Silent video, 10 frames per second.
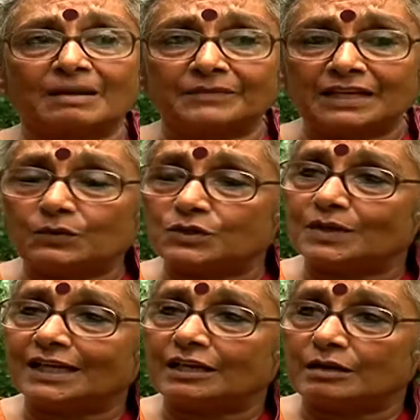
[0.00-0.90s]
something
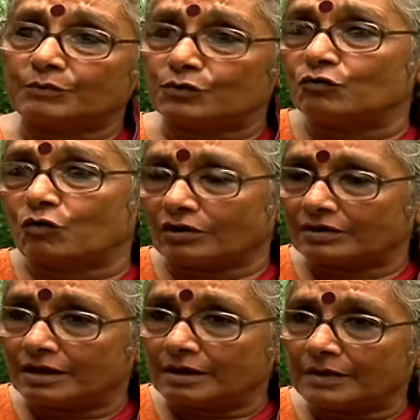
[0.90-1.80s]
which we can improve
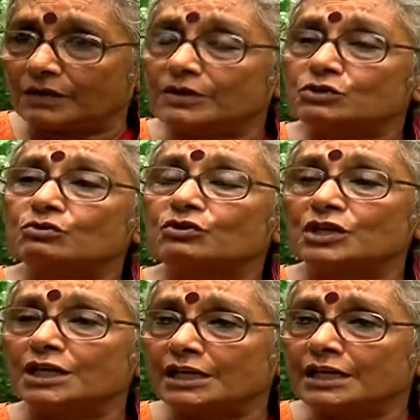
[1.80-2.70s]
on, but which should
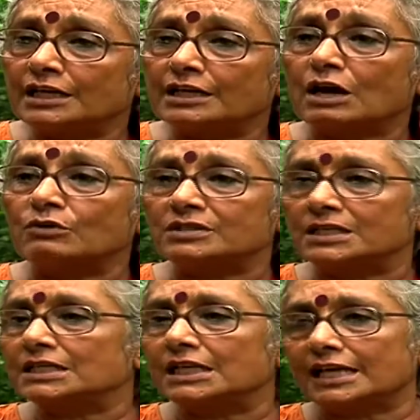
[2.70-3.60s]
really now
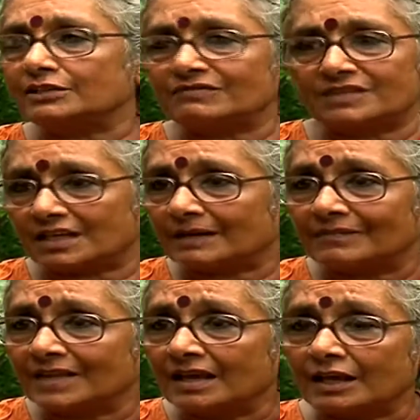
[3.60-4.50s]
see the light of day.
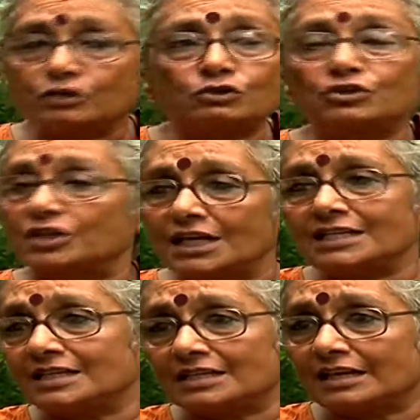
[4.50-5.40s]
It should
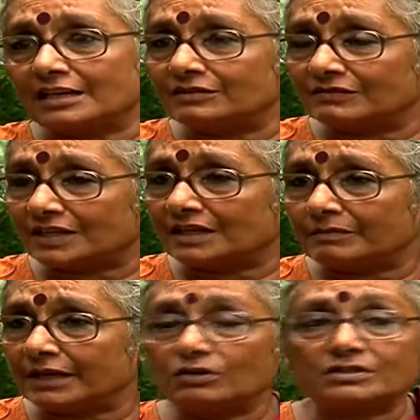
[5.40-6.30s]
really see the light of
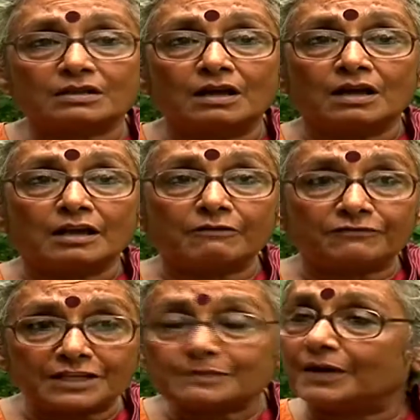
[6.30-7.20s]
day, because
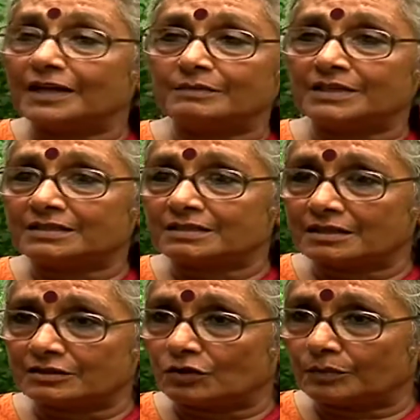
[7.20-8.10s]
if this
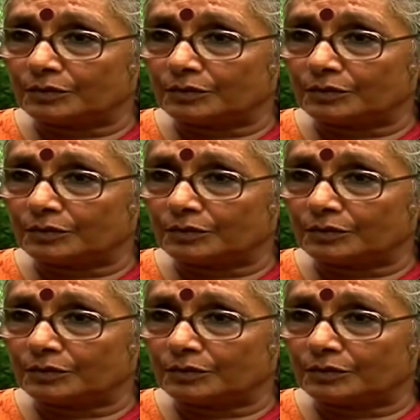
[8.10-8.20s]
Parliament does